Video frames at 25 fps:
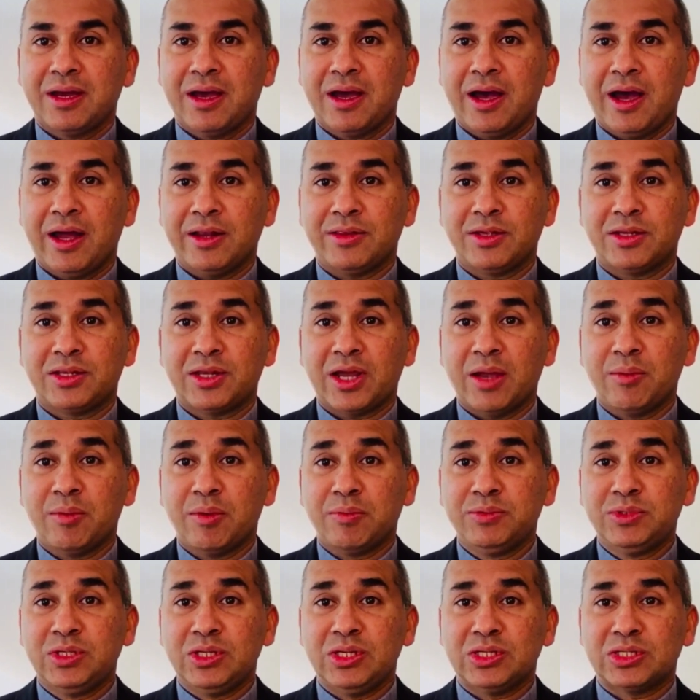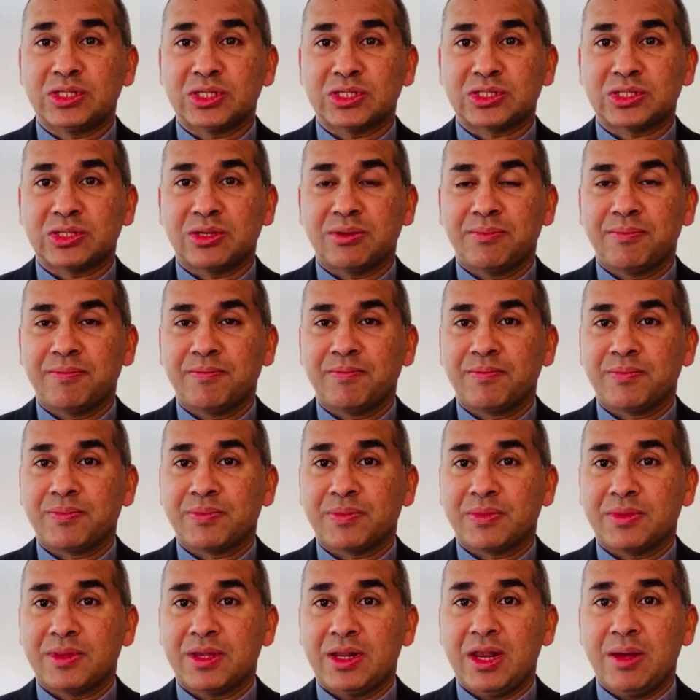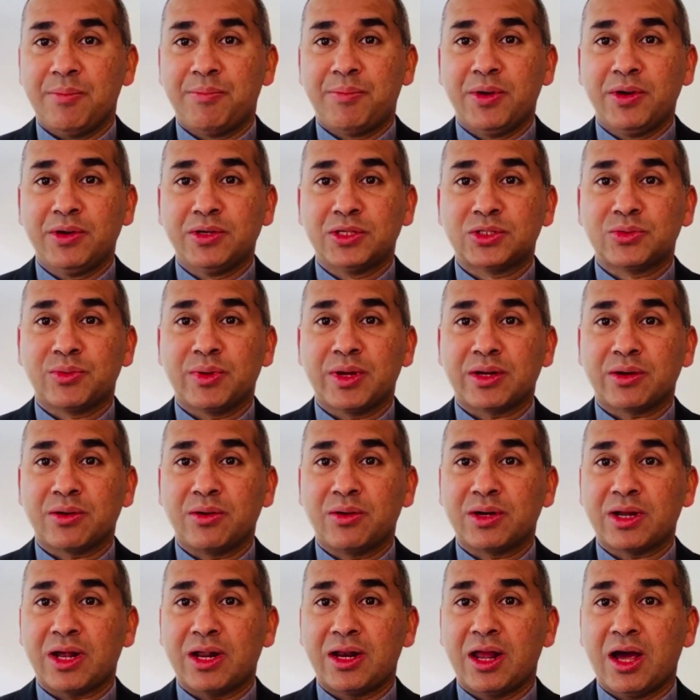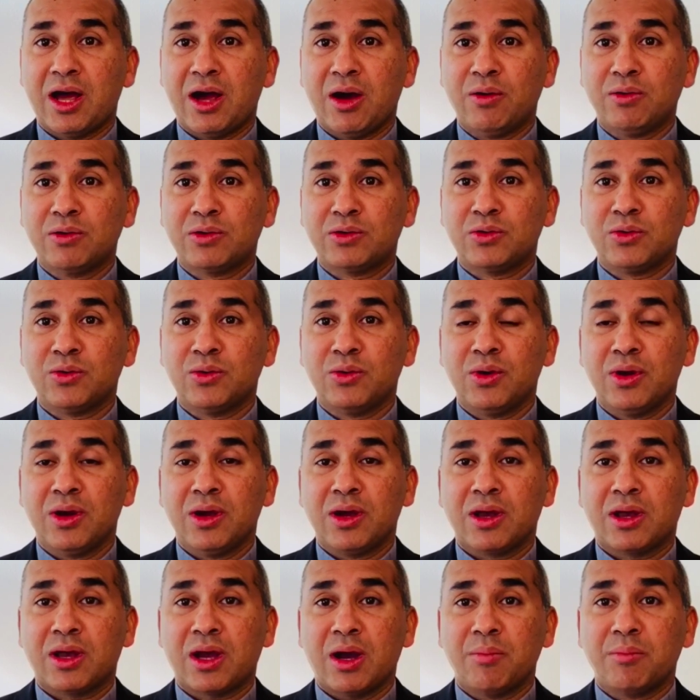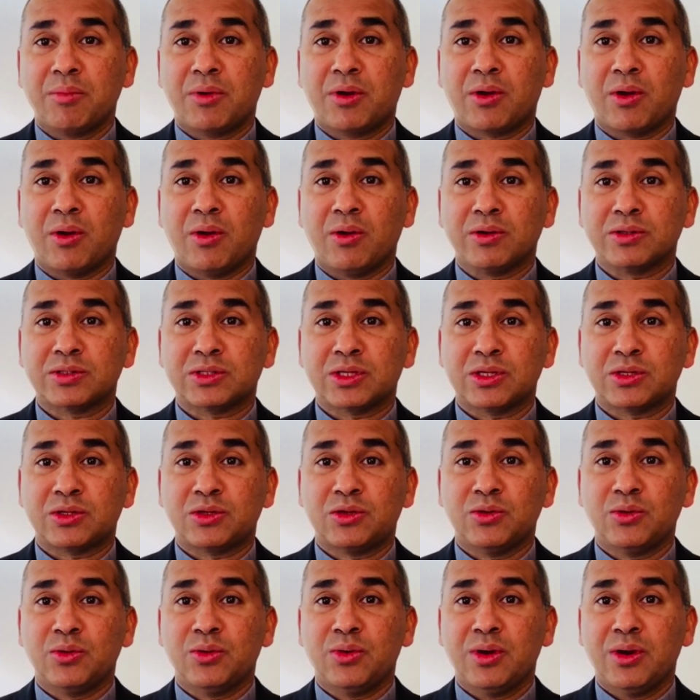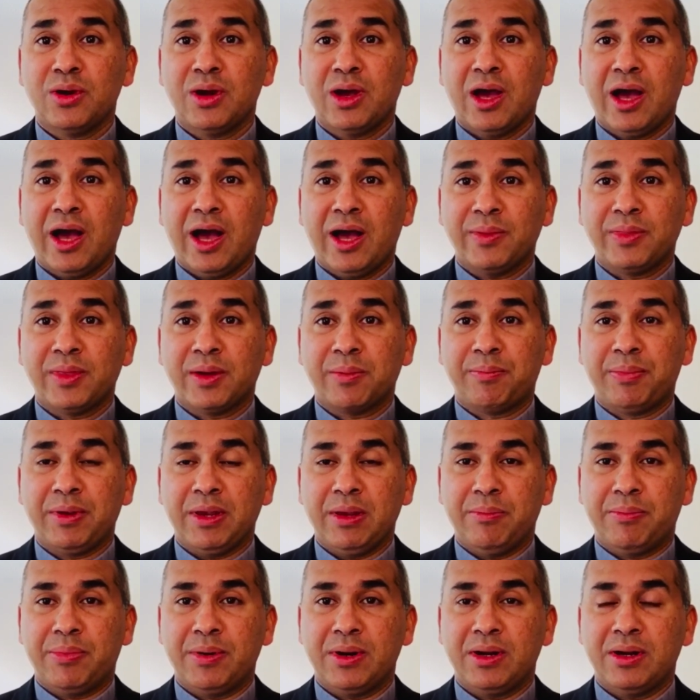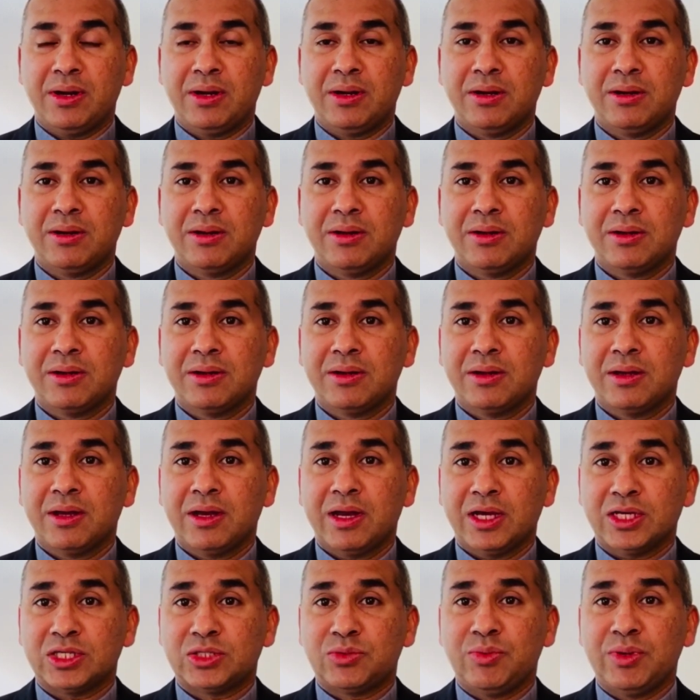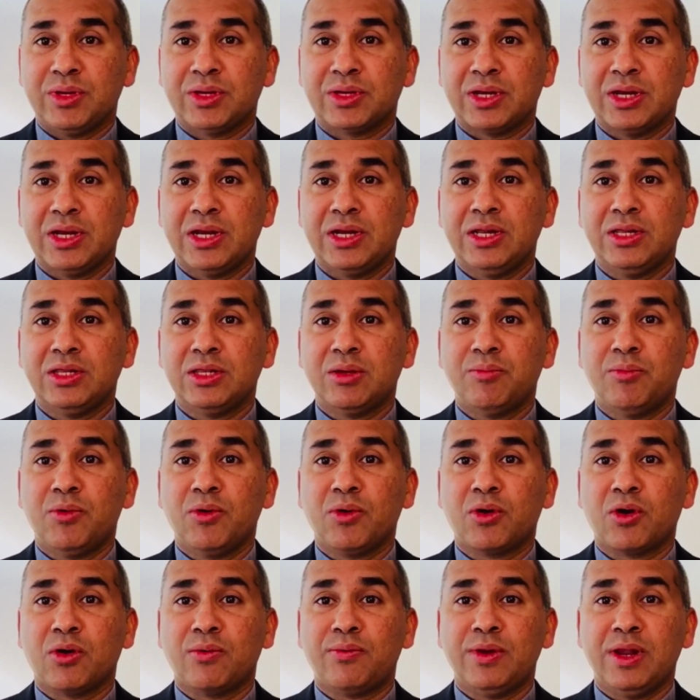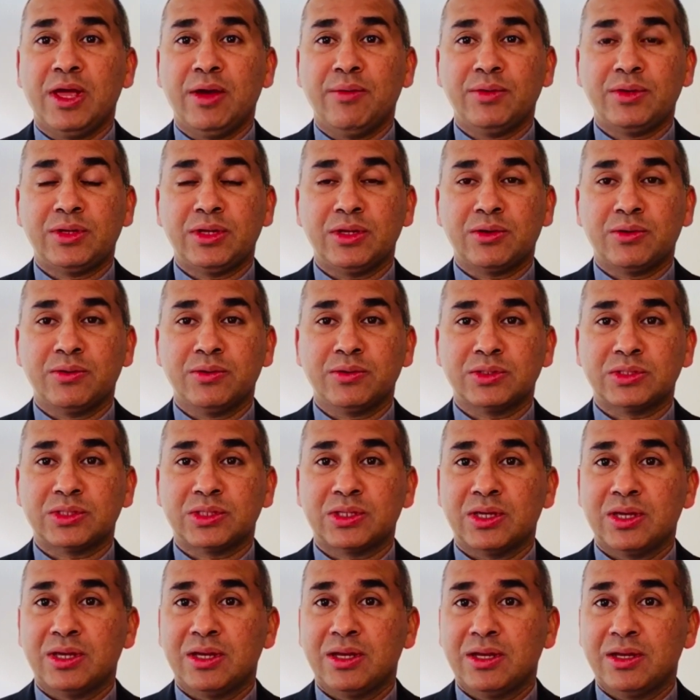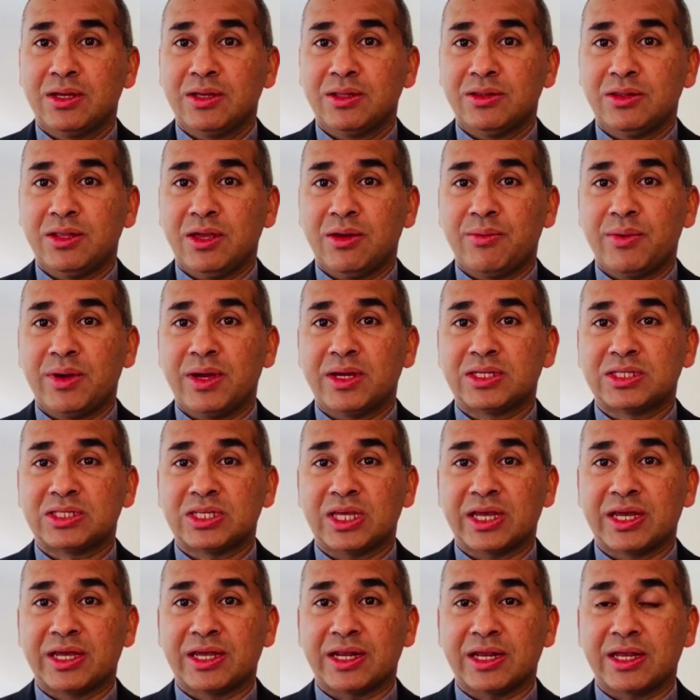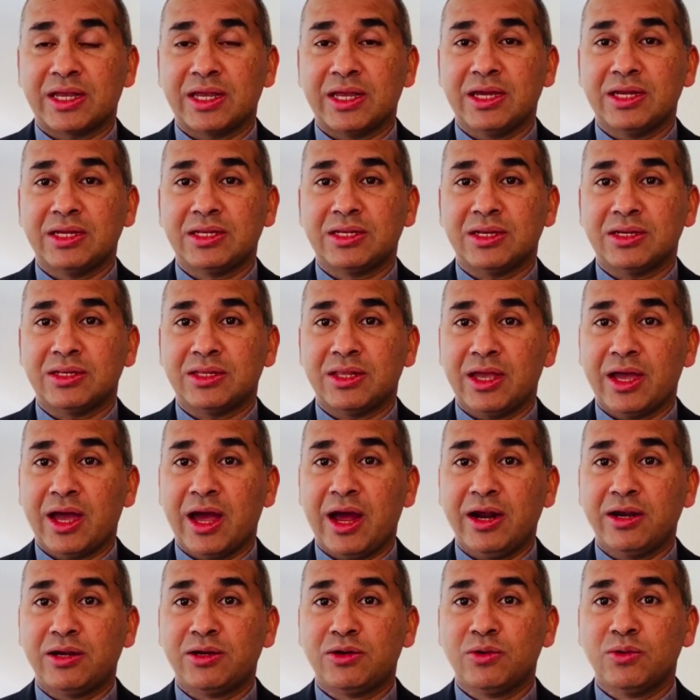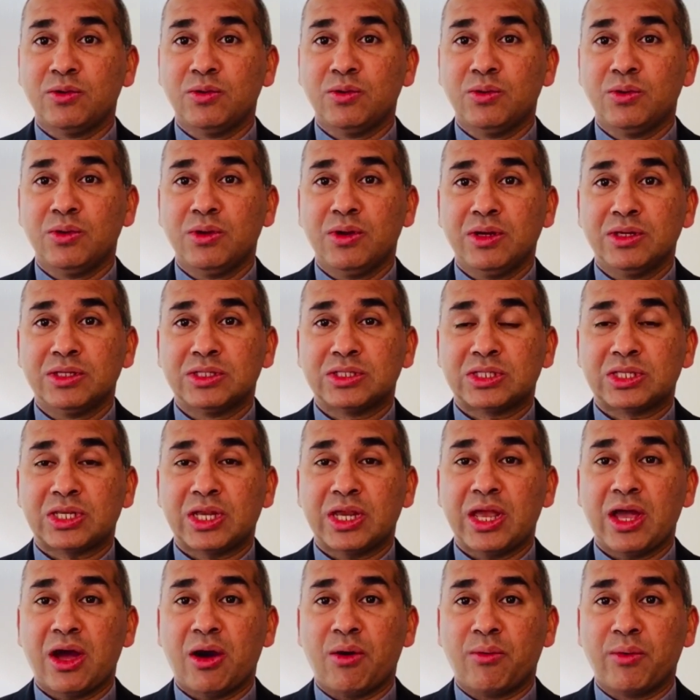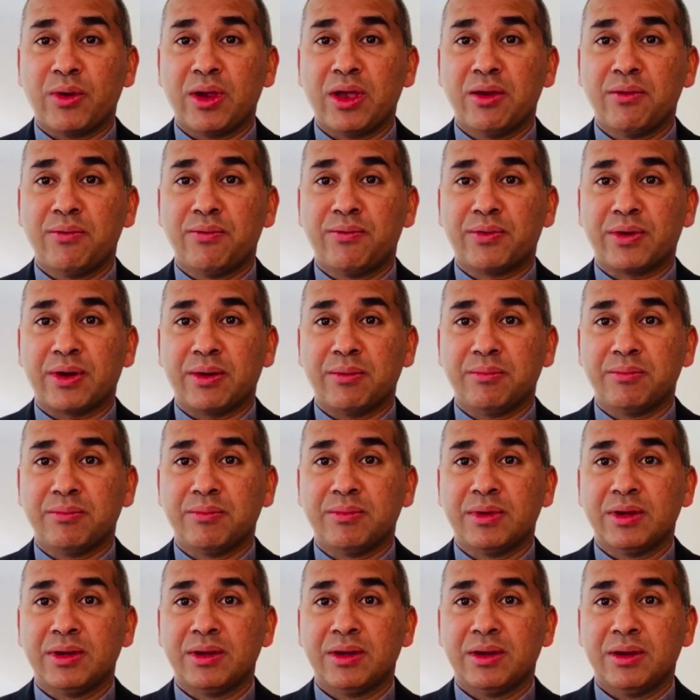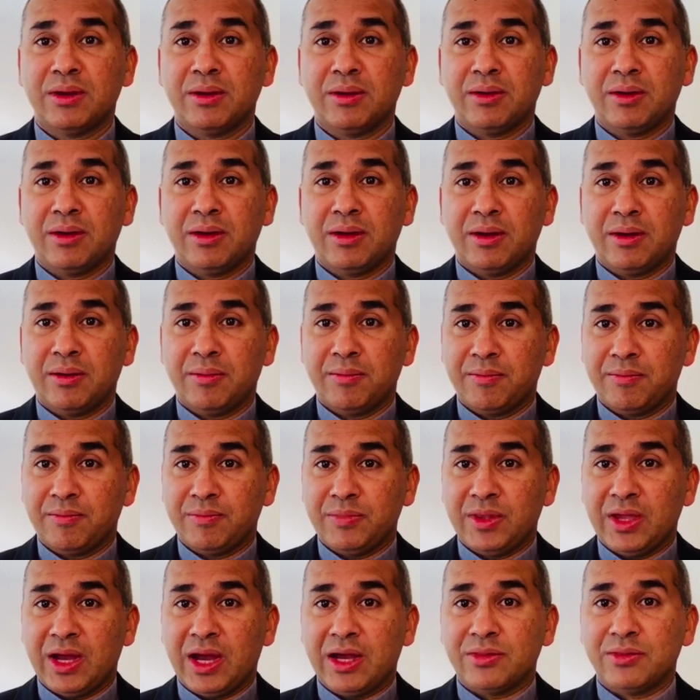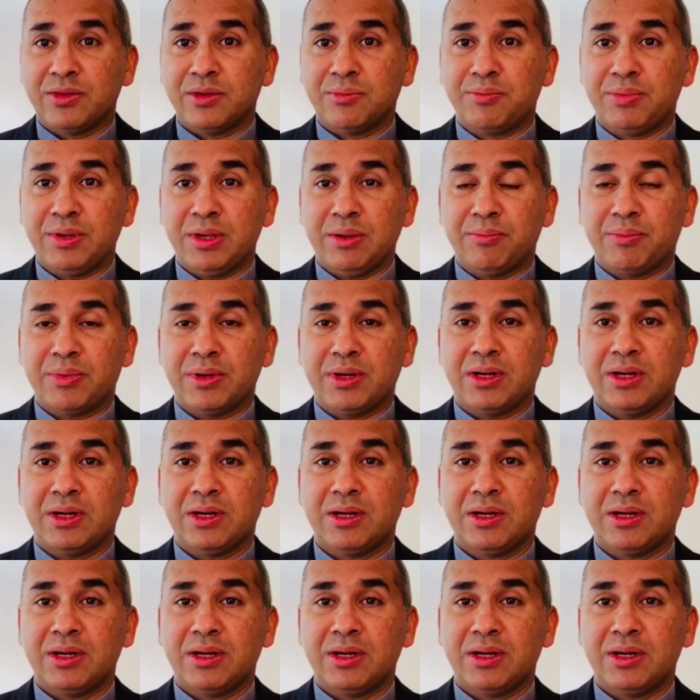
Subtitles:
At the time of Jesus, the lepers were not allowed to come closer to other people. As we read in the book of Leviticus, they were segregated. They had to stay away from the other people.